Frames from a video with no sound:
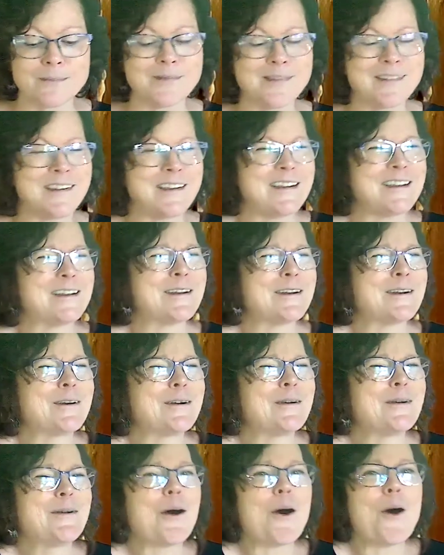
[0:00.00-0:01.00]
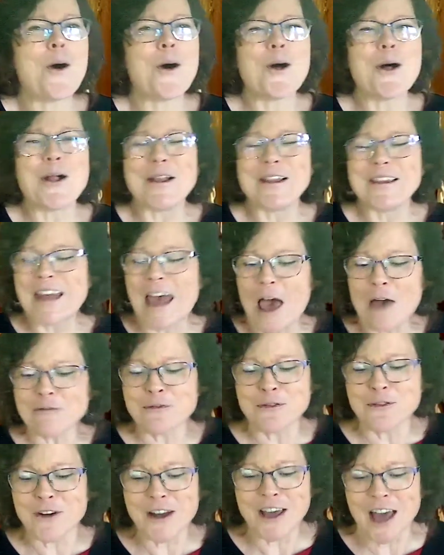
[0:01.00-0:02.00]
"Dear old
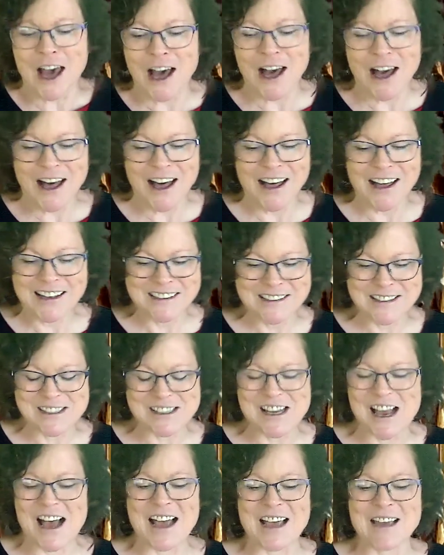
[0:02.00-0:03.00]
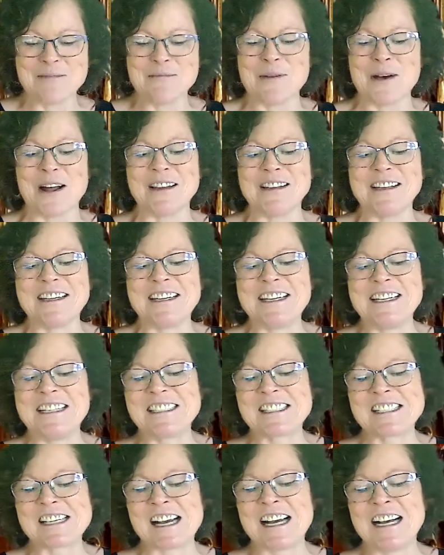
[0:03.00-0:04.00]
Africa," sighed
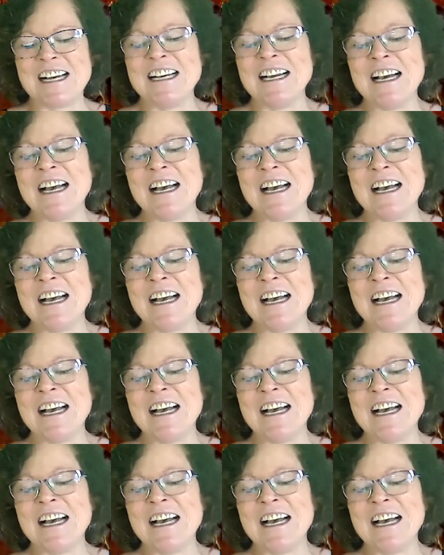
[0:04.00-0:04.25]
Polynesia.